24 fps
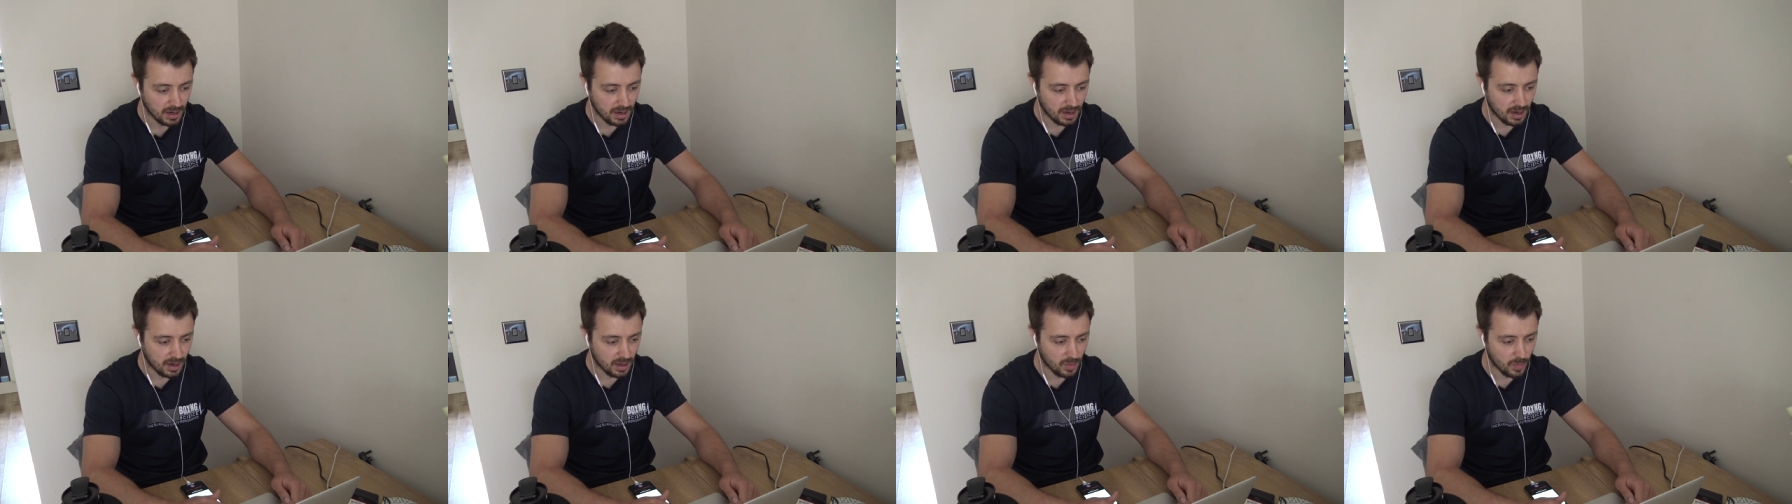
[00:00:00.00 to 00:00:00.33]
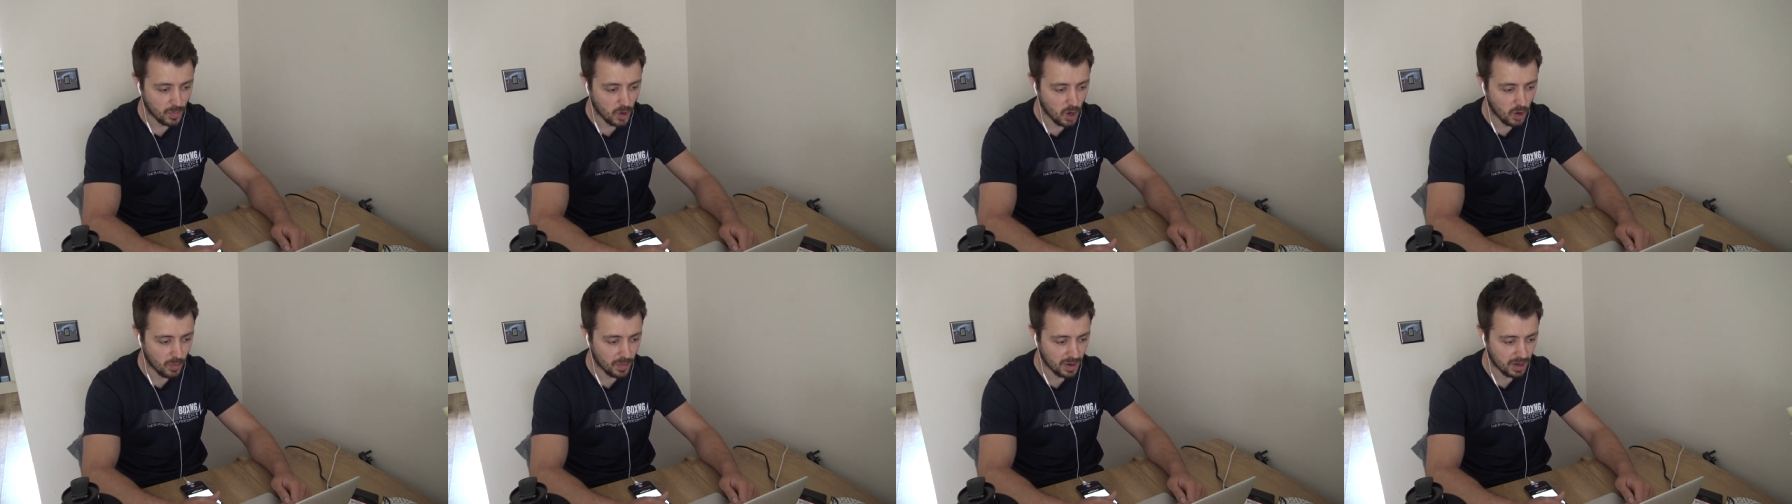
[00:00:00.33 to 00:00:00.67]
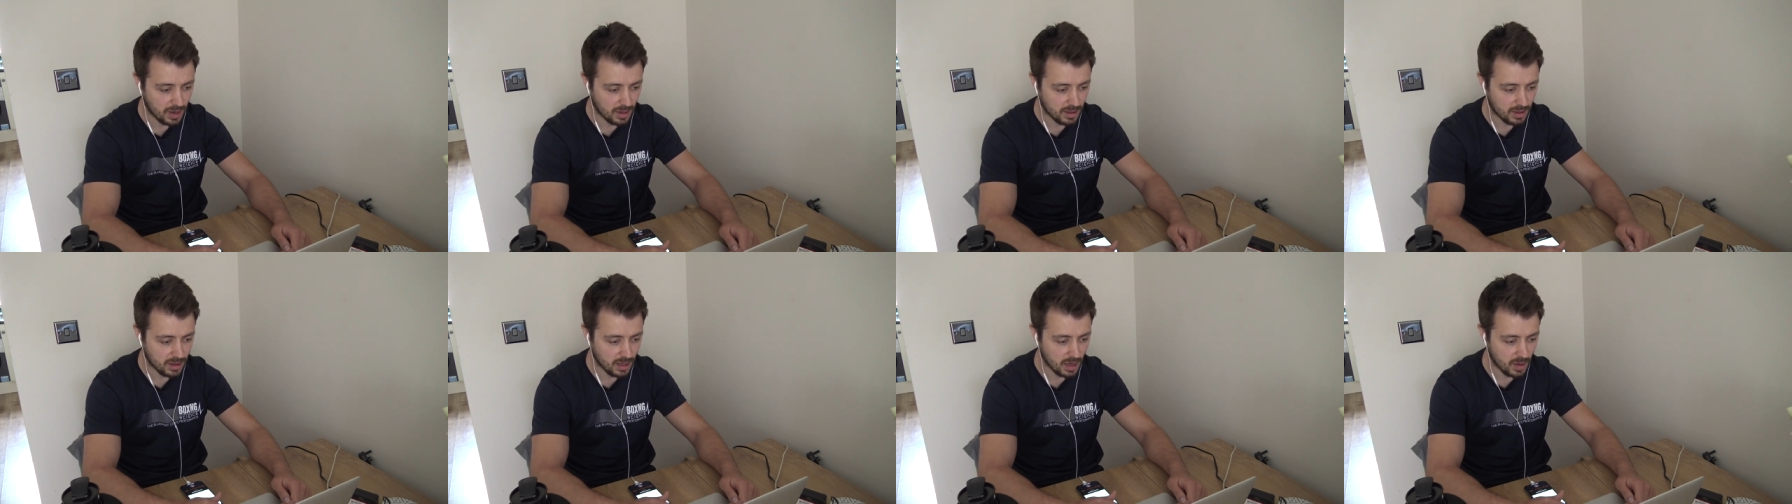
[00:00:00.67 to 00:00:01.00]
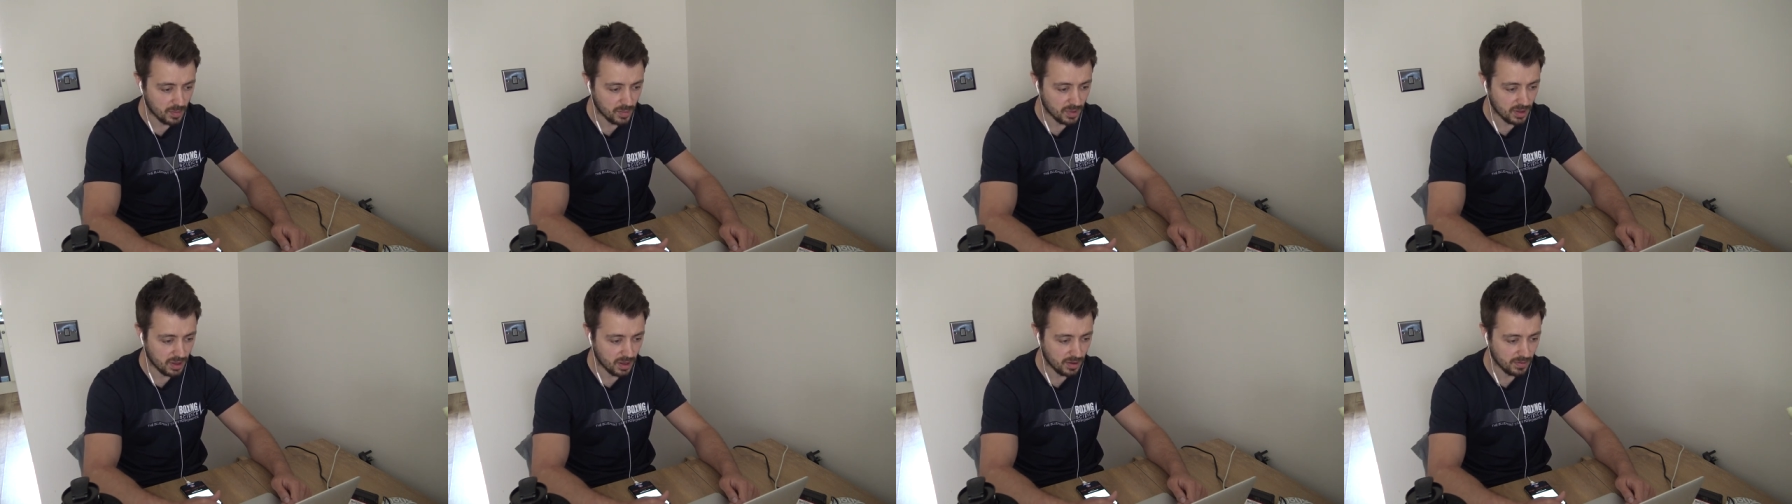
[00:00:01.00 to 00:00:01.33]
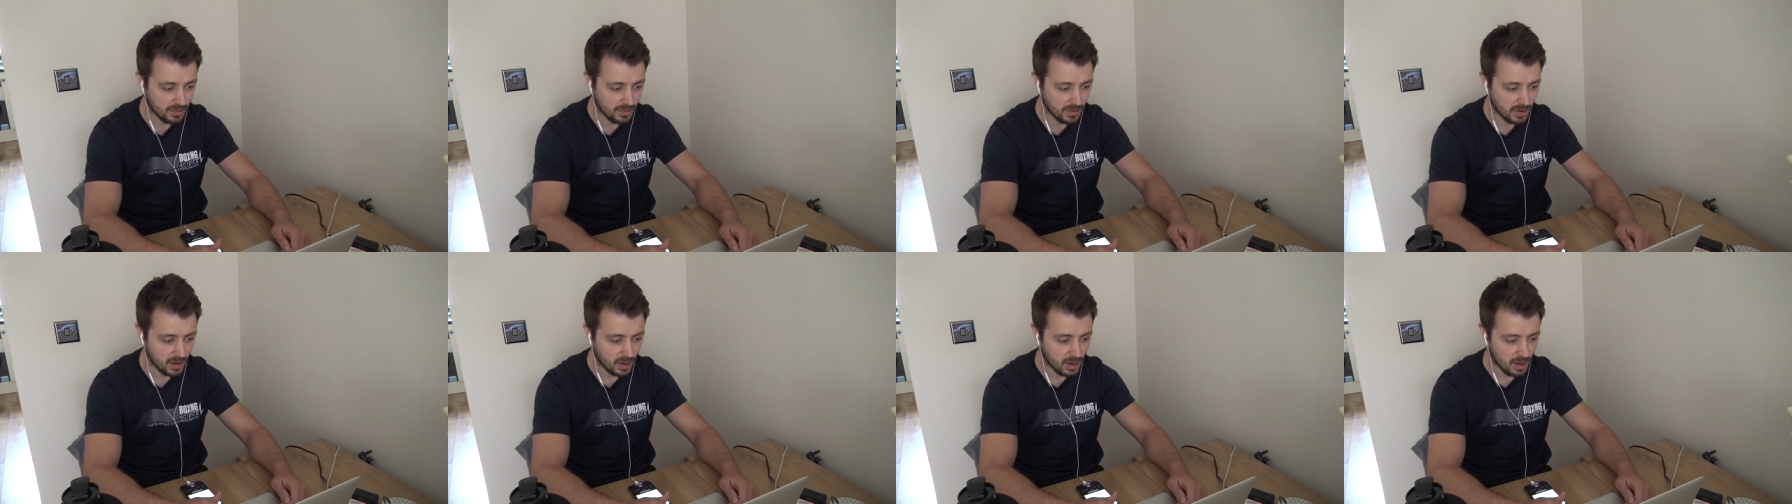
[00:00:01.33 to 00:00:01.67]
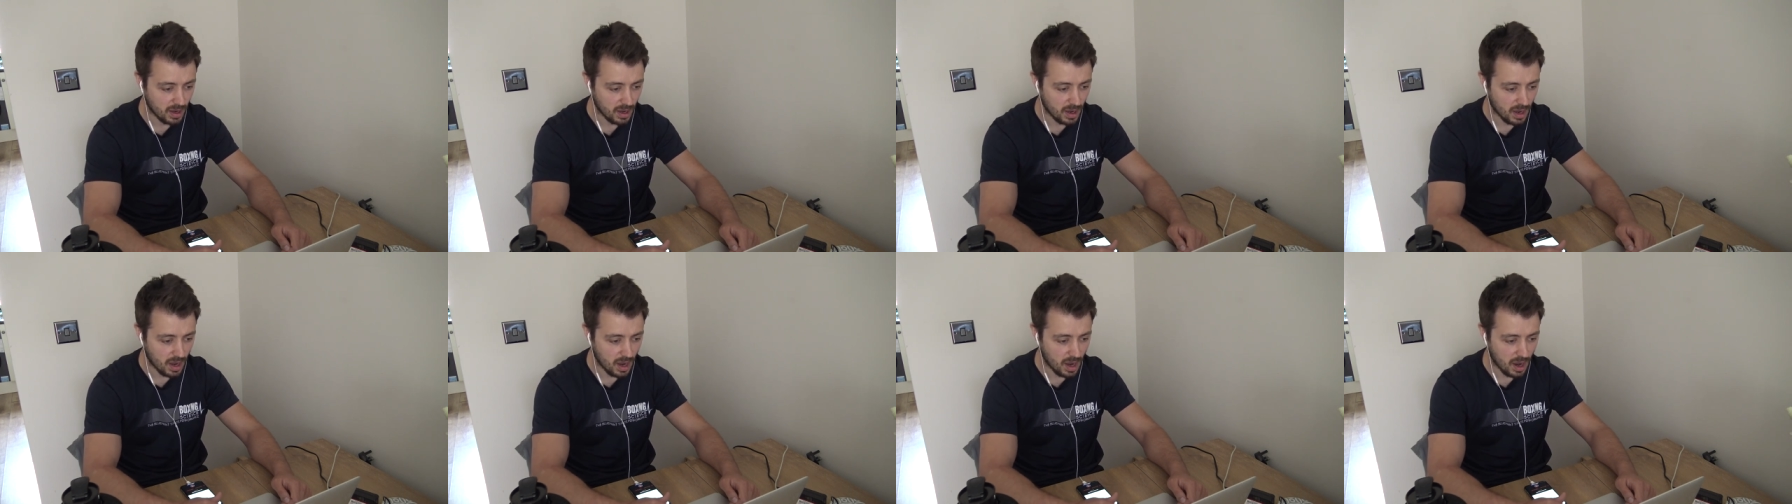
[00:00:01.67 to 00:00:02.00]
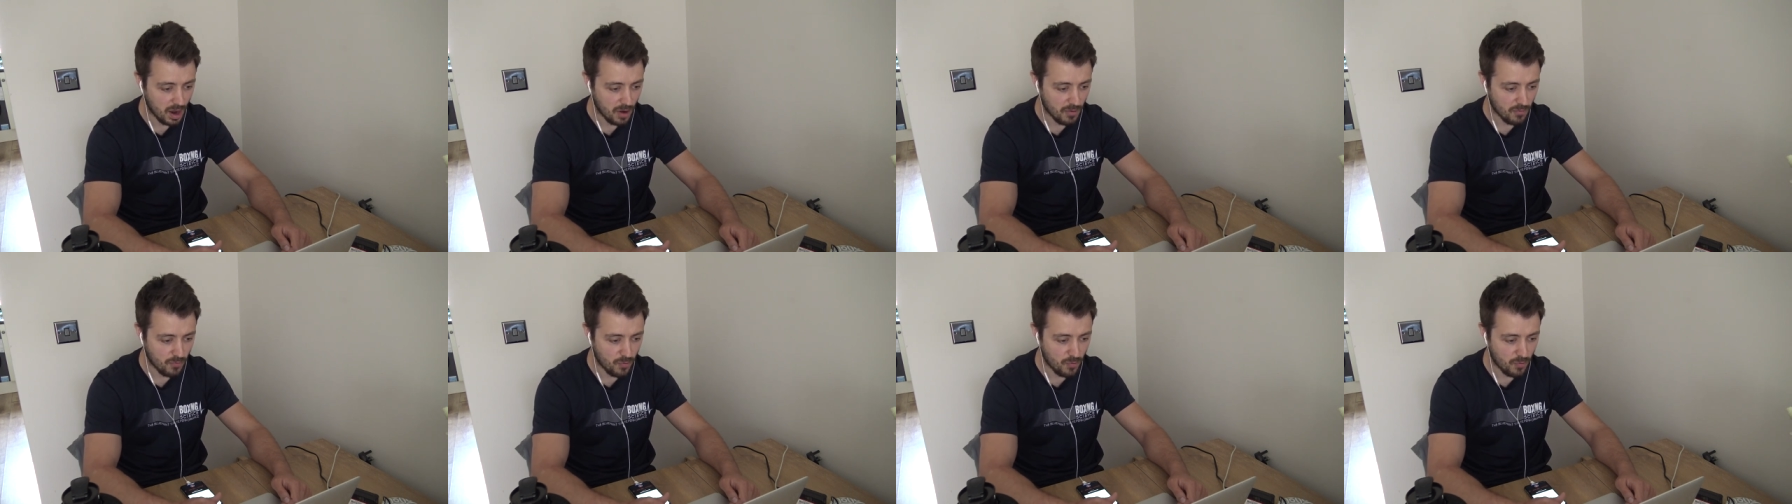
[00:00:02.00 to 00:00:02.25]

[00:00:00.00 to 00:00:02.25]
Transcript: at the moment in terms of uh,